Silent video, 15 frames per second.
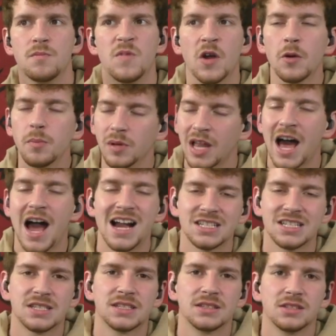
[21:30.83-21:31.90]

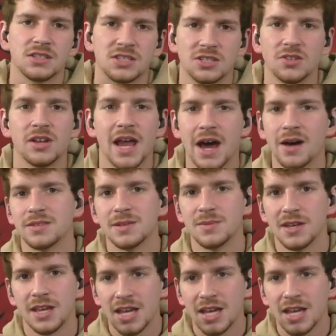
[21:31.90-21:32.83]
blocks stood out to me.